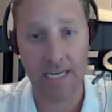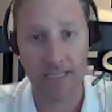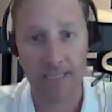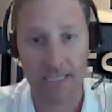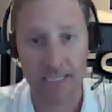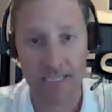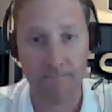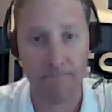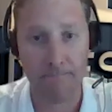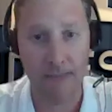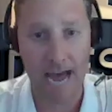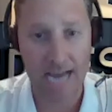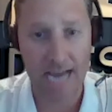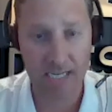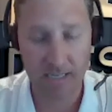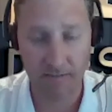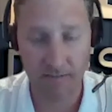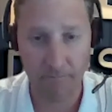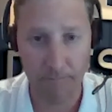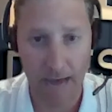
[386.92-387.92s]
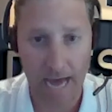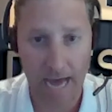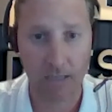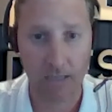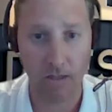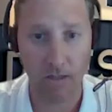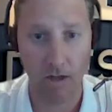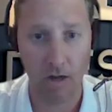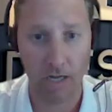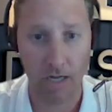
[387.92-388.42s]
this massive
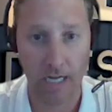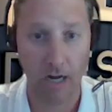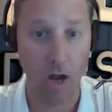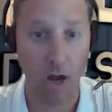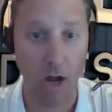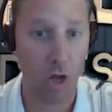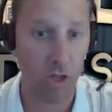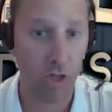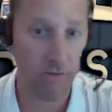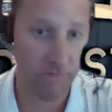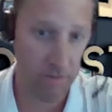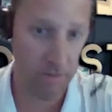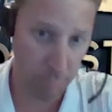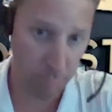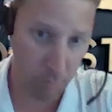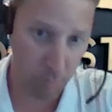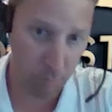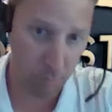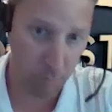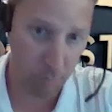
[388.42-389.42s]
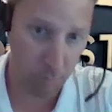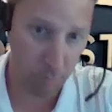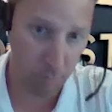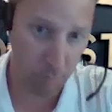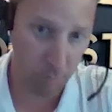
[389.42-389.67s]
backlog at all of the ports.